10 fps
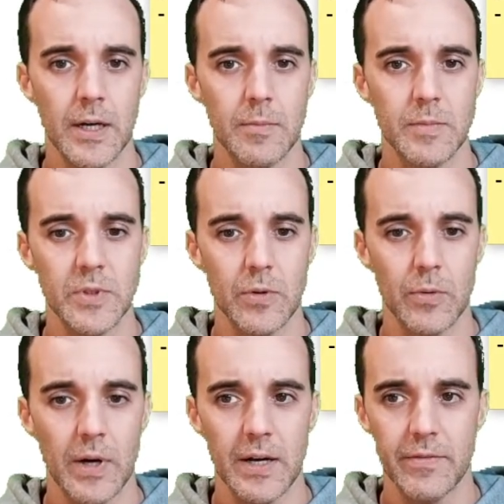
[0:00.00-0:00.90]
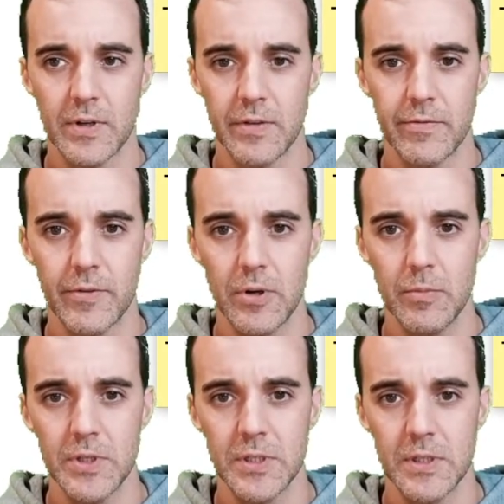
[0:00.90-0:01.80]
So I've
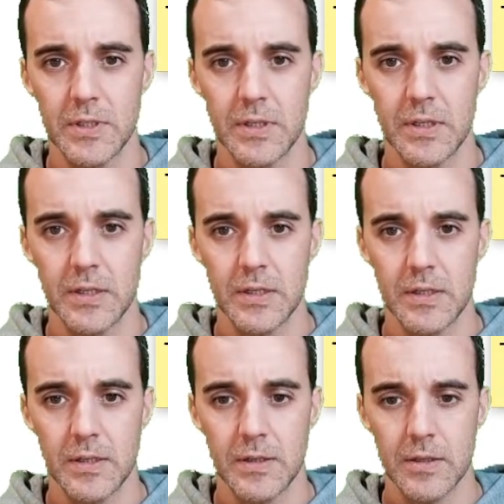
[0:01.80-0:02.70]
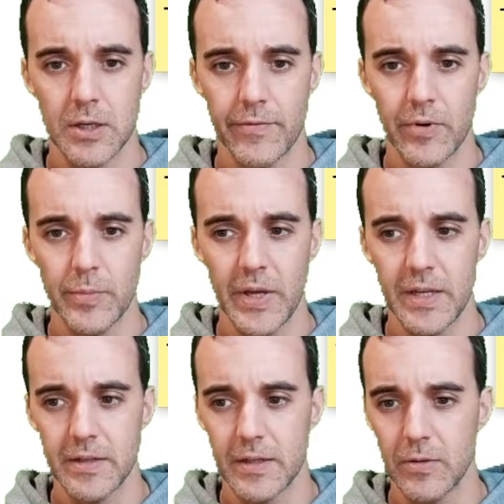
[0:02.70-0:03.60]
confirmed that.
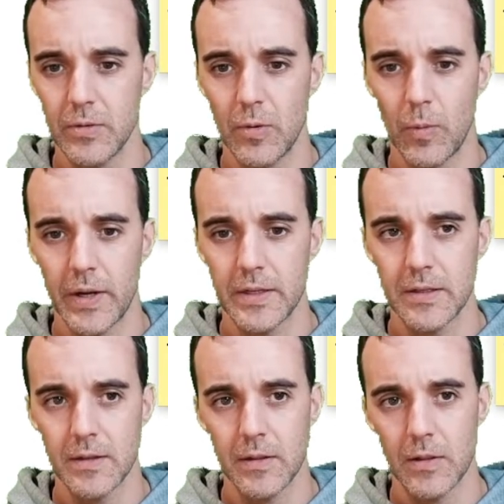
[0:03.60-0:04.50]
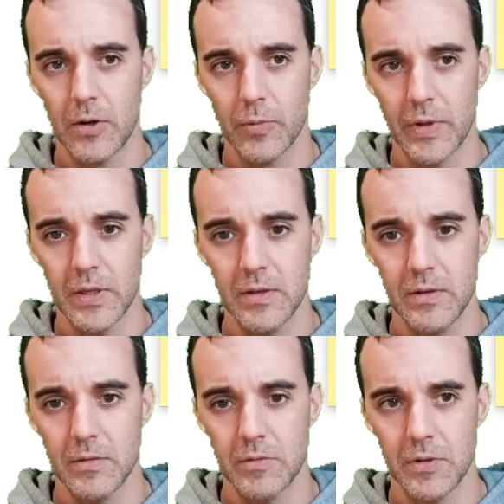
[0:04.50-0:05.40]
I don't know why it didn't log me in.
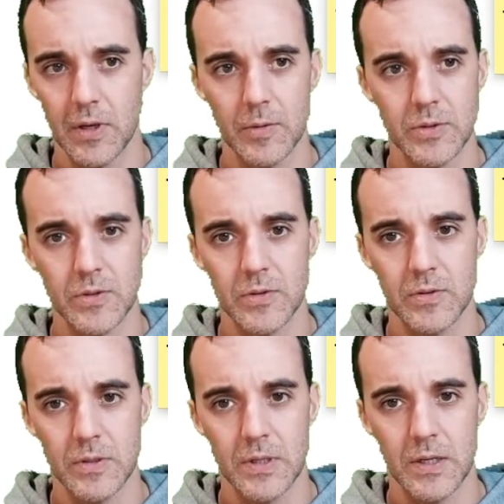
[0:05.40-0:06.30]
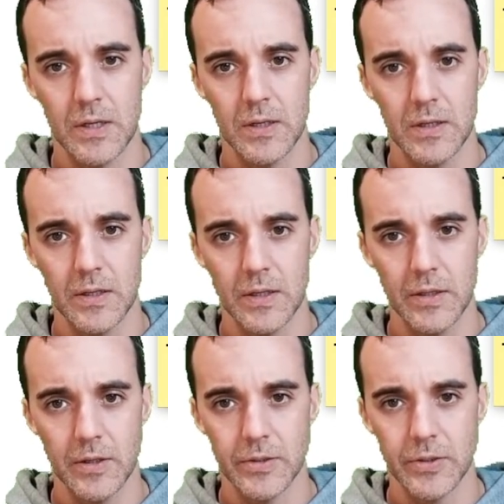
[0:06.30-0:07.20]
That was a
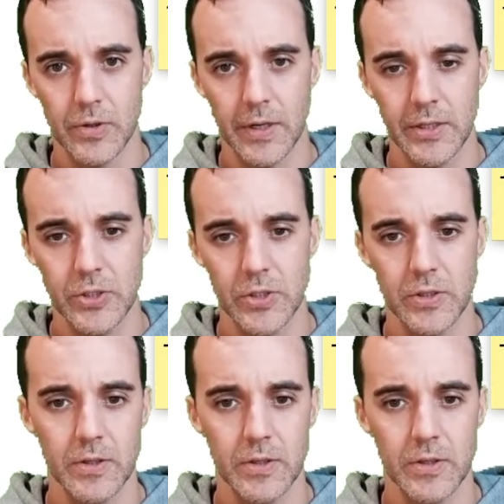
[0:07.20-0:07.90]
little strange.